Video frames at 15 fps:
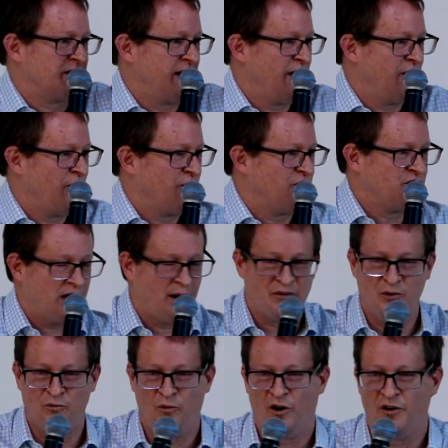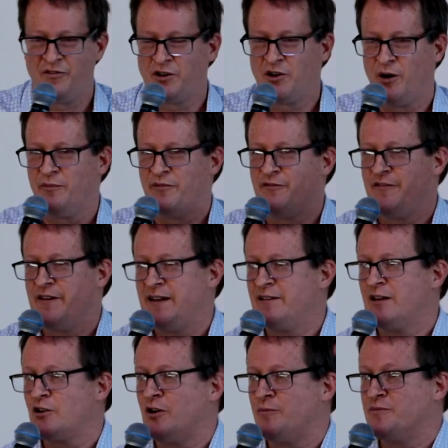let alone chapter one, the common theme
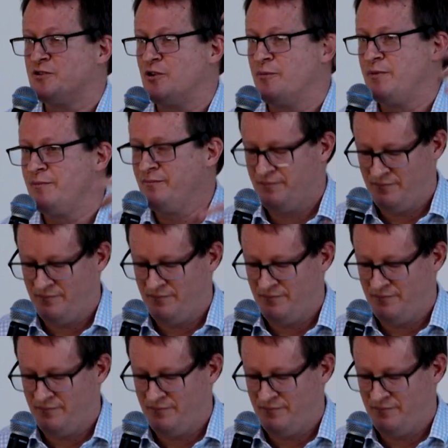that comes up